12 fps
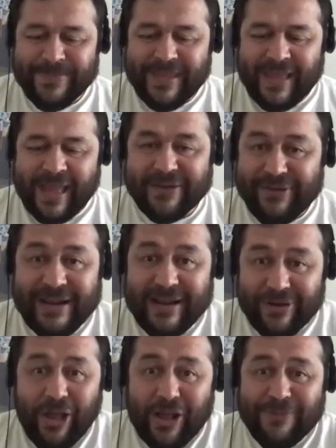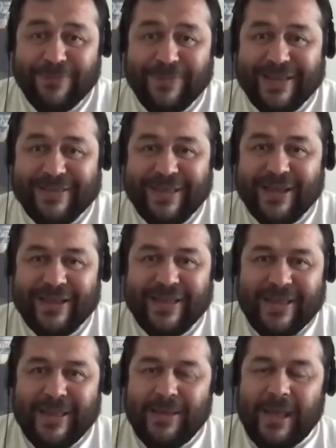love, but
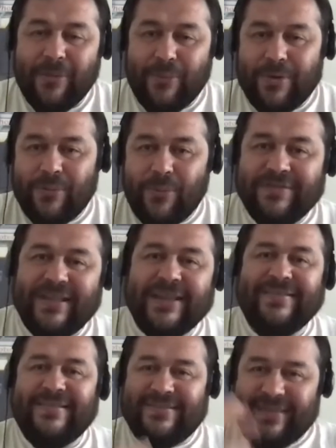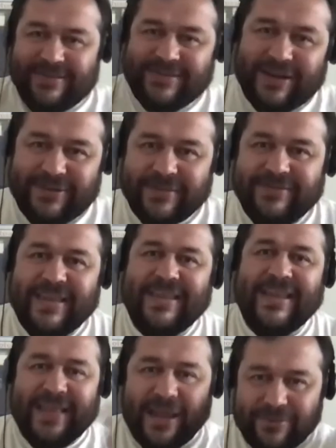once I started
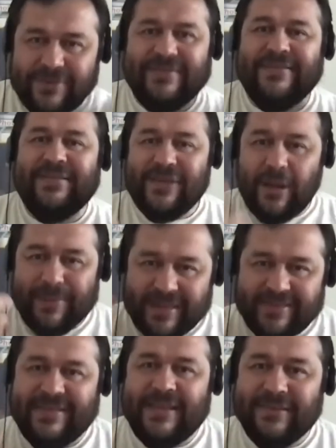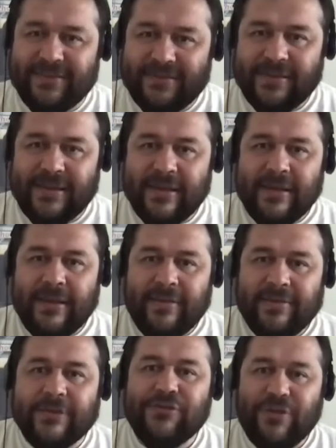taking out these comedy scenes,
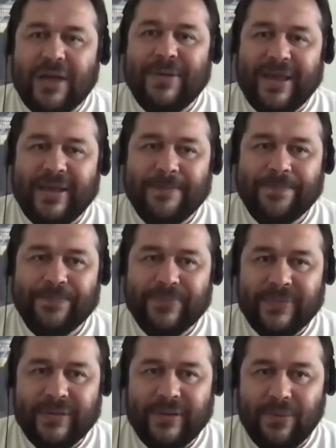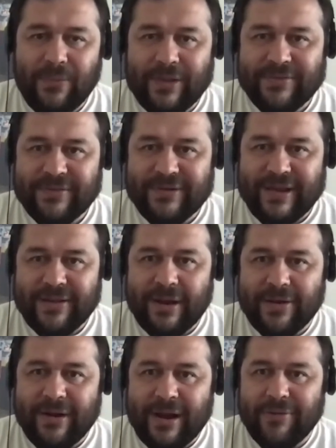the drama was
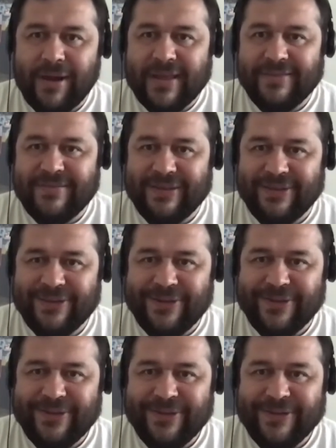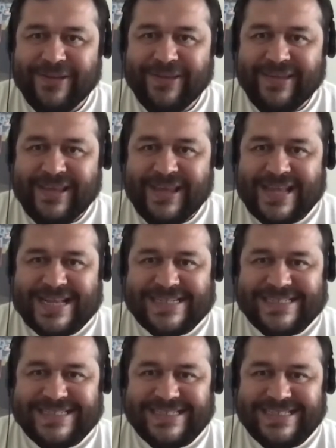rising, you know,
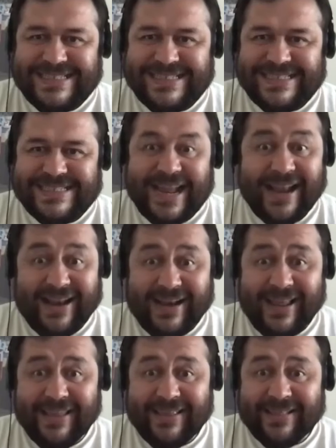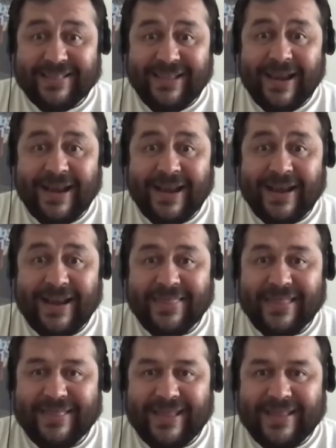and I like it. I
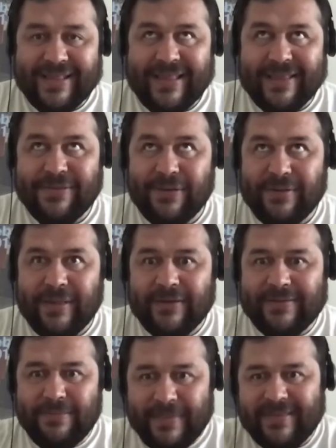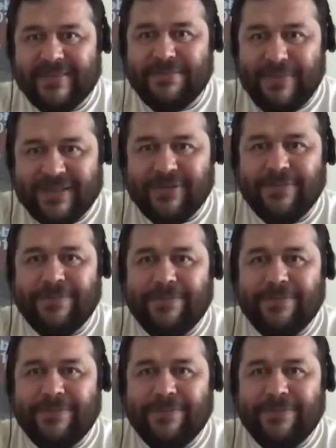like that. So there is this mix of